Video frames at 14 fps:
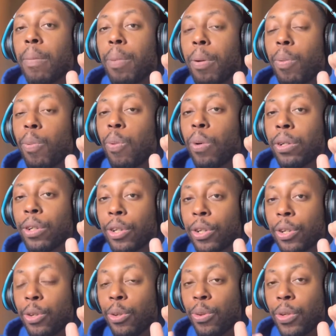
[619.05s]
But once
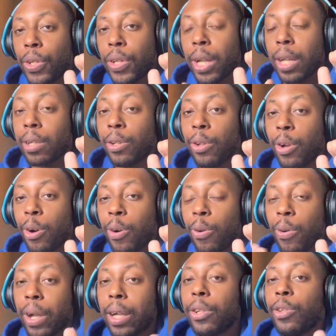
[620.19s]
you say
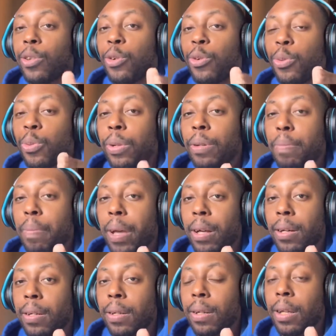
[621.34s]
no and you
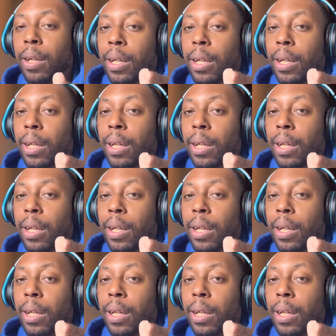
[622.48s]
rebel,